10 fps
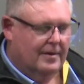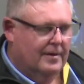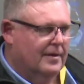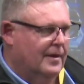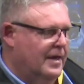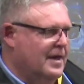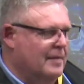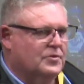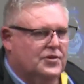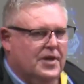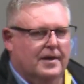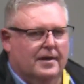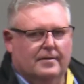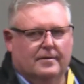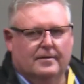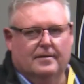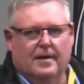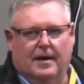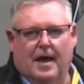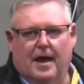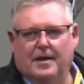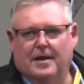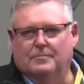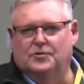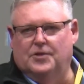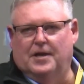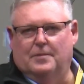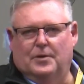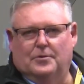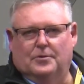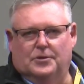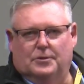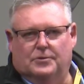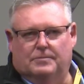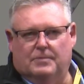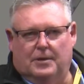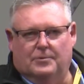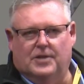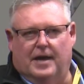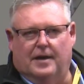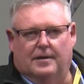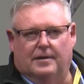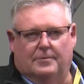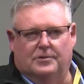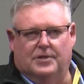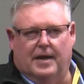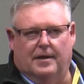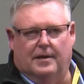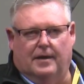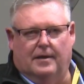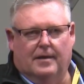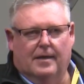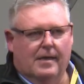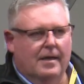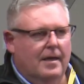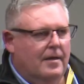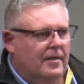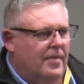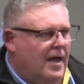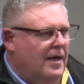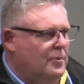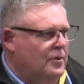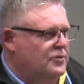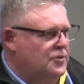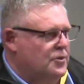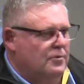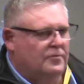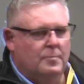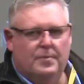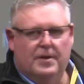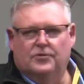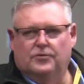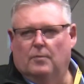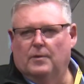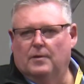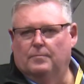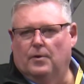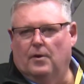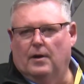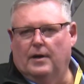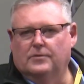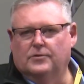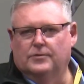he comes second, and he only comes second because he was out of nick. They were two of the best dominant pieds